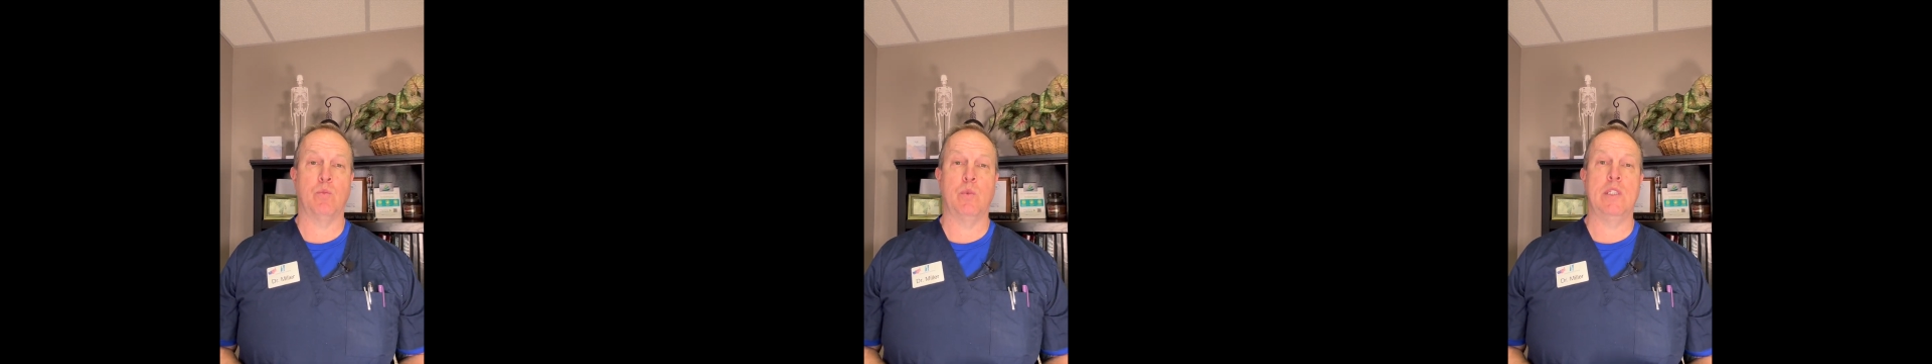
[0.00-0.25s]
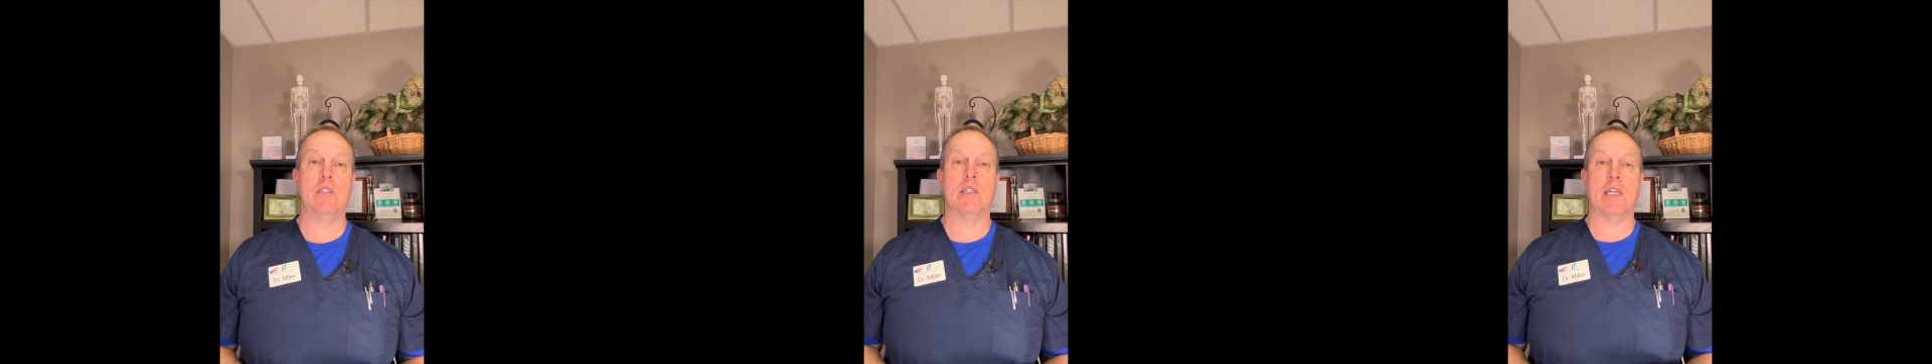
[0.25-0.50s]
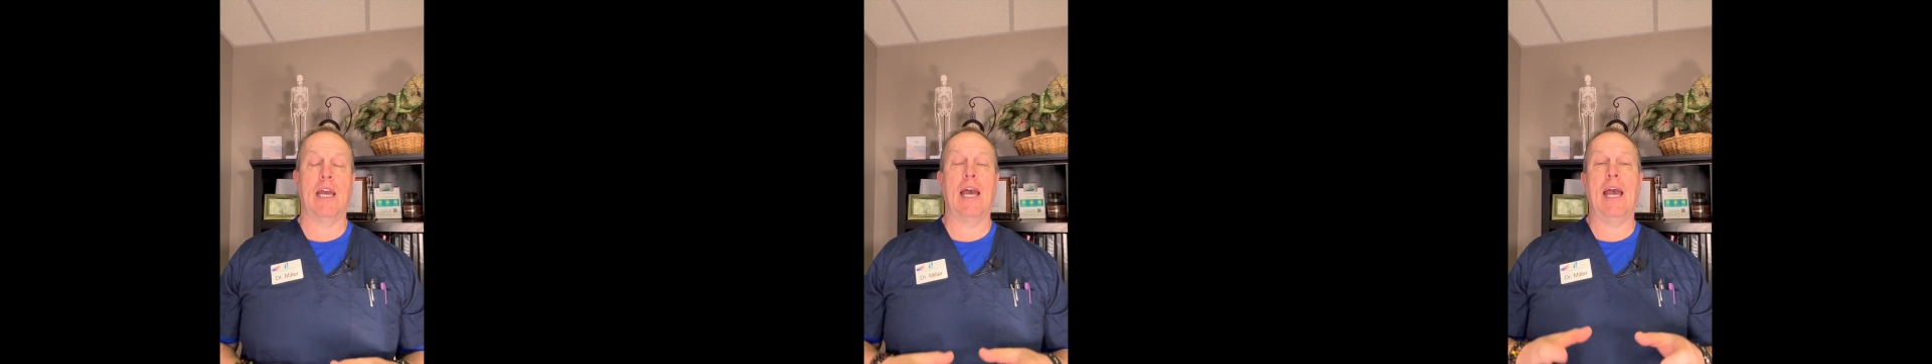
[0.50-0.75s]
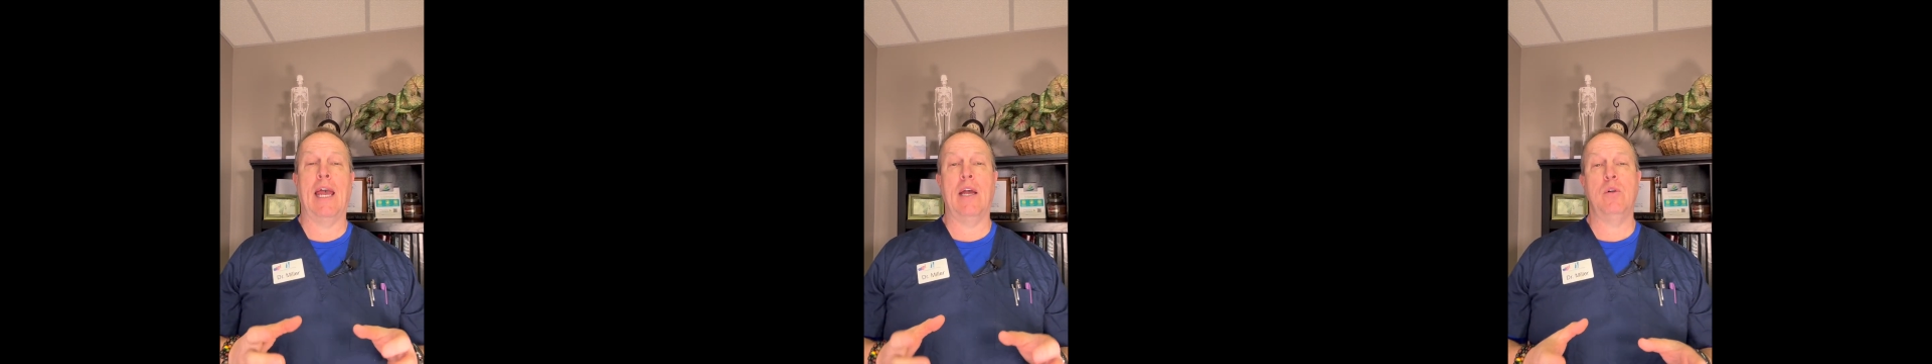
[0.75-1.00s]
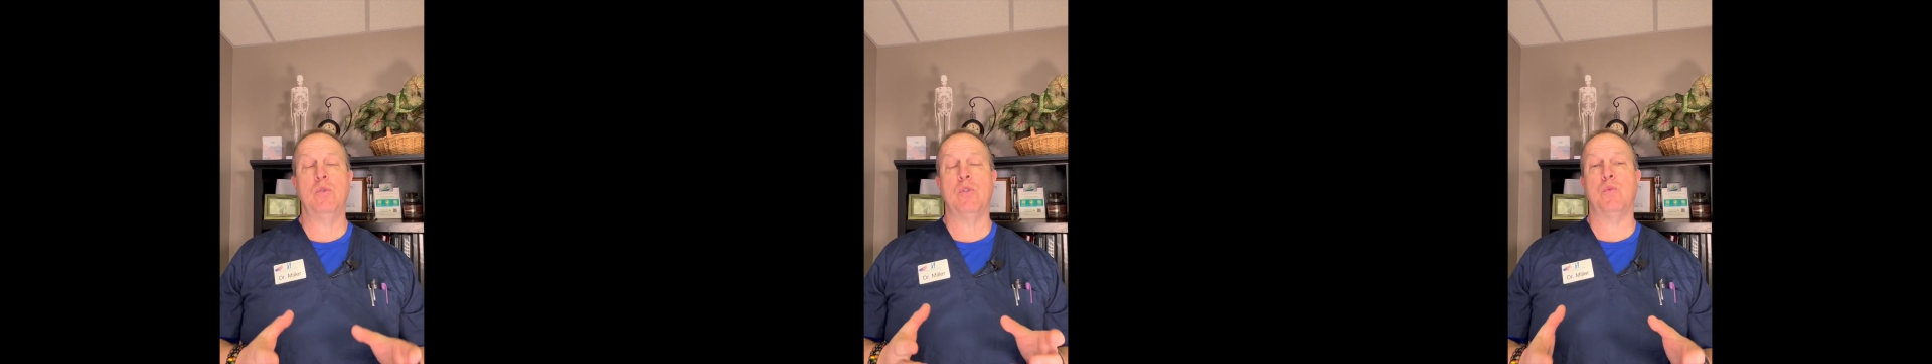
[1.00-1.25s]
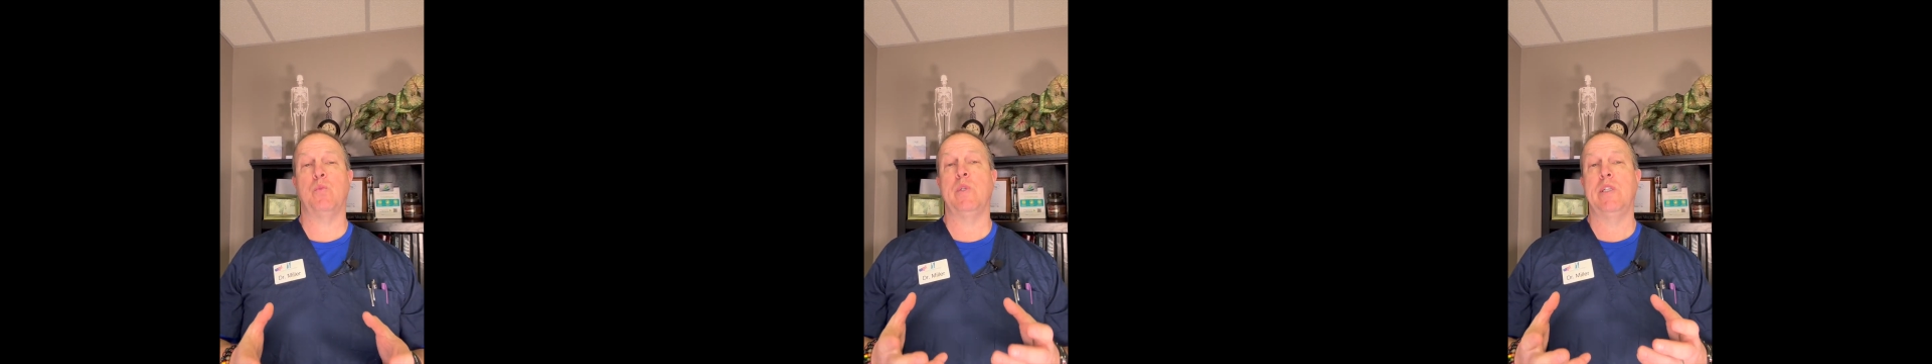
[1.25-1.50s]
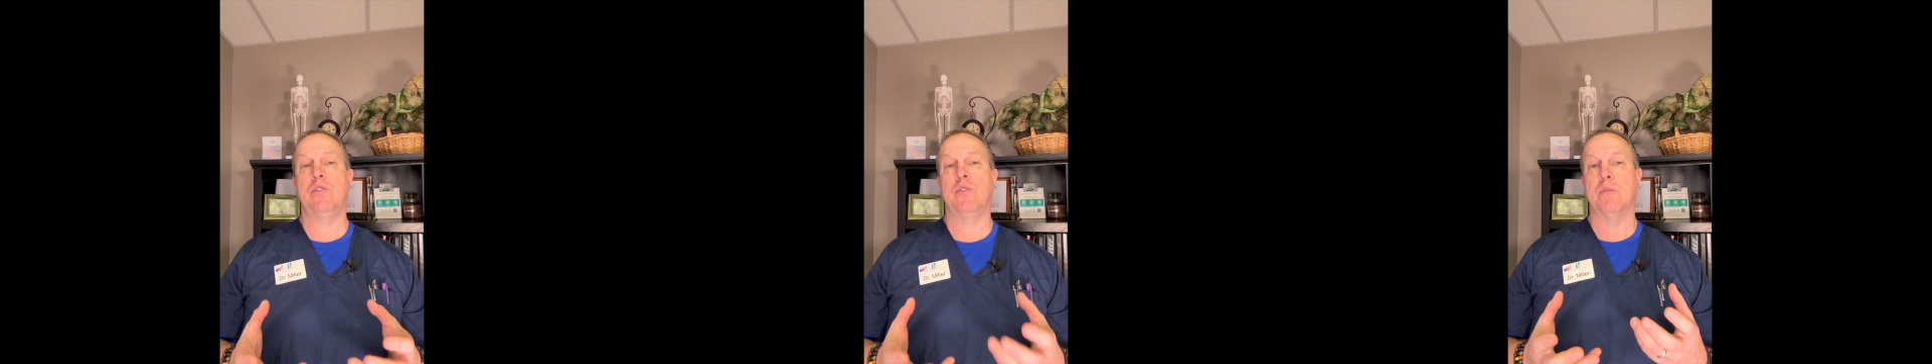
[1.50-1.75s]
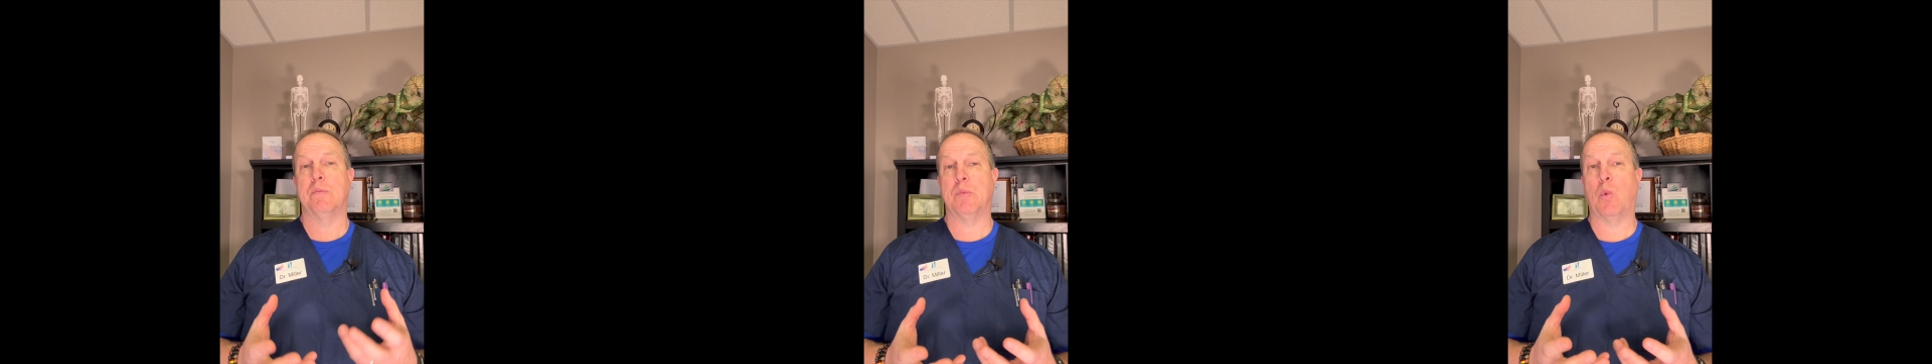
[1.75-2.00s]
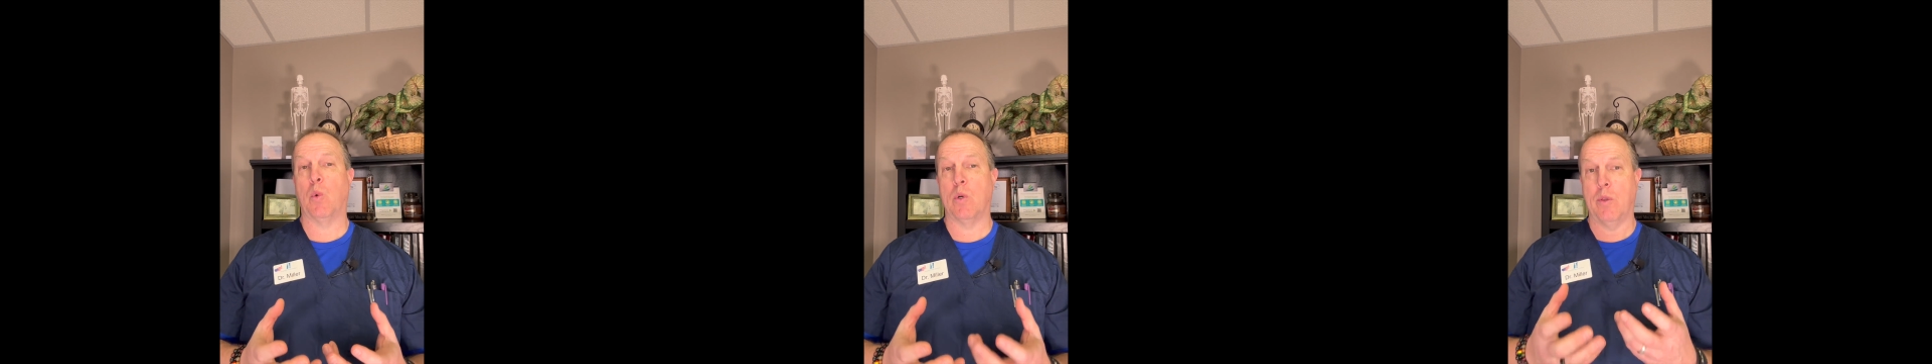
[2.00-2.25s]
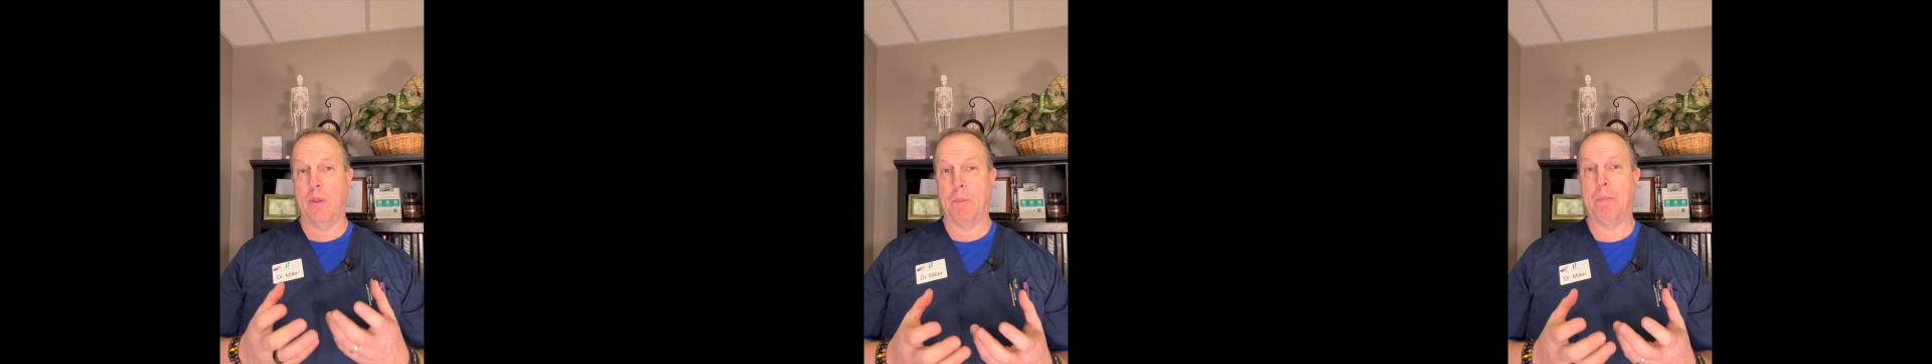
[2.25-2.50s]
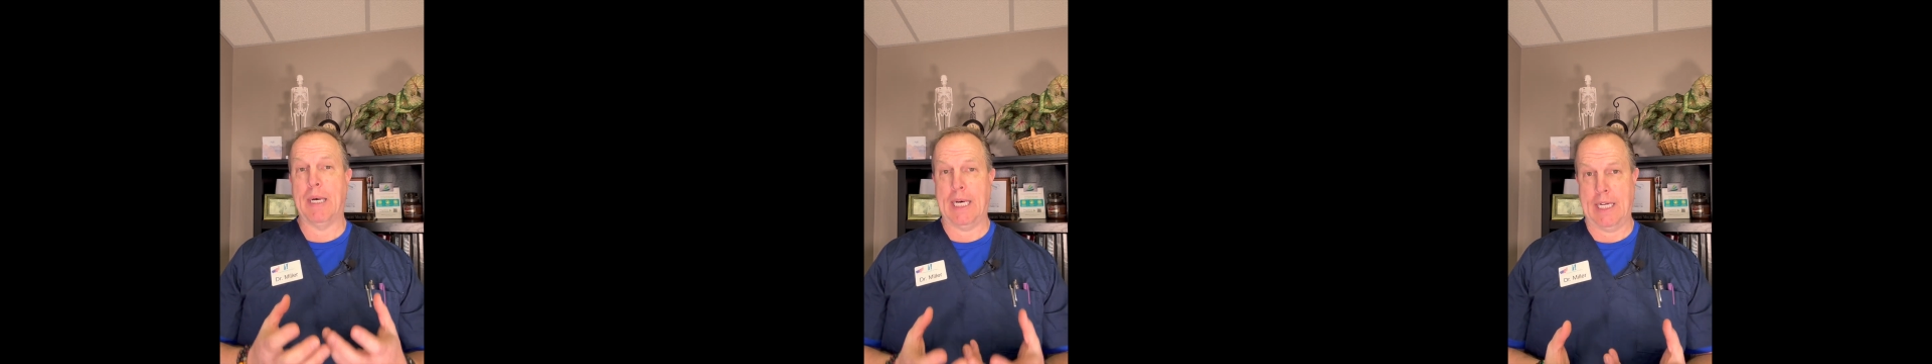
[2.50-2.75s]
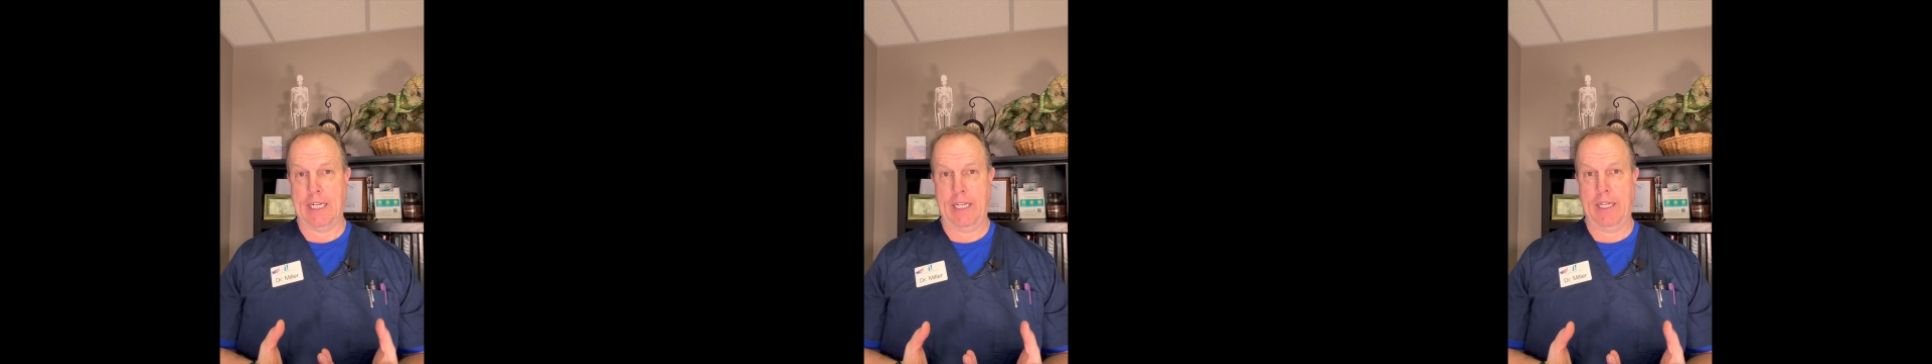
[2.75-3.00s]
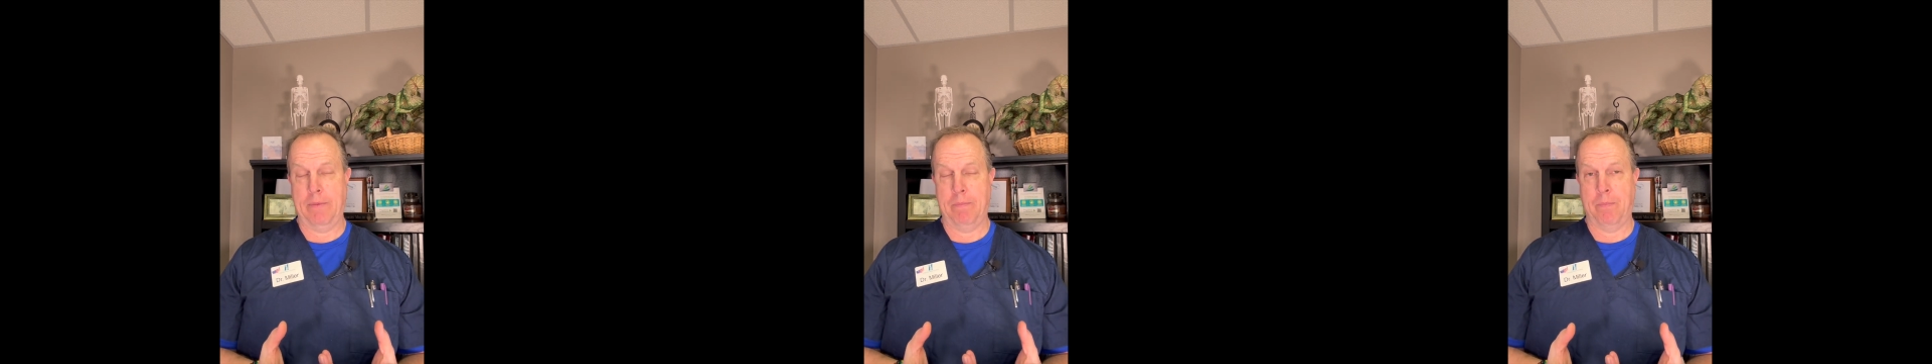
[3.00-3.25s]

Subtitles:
we look at how do we support the body